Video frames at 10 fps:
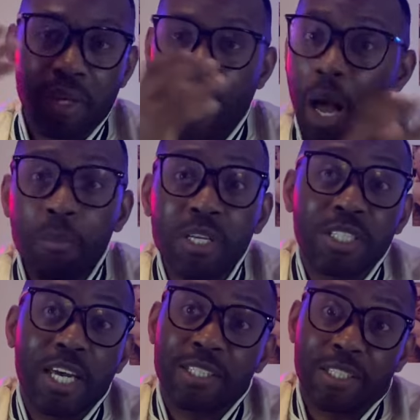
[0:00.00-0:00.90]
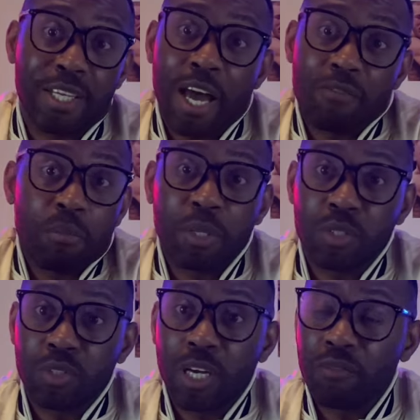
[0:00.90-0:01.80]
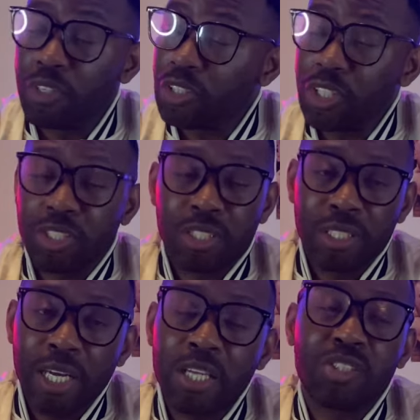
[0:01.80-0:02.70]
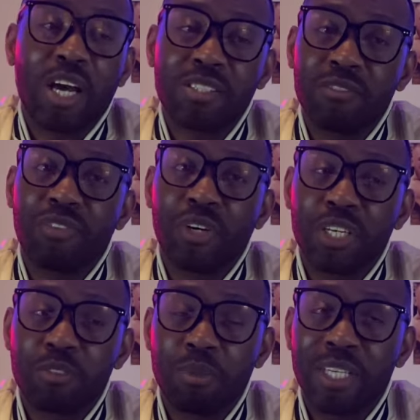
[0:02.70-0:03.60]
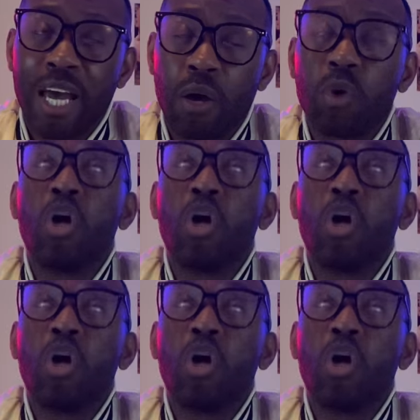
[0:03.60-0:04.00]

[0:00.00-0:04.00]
going to say it's a tie for mental toughness because, yes, Tyson Fury has been down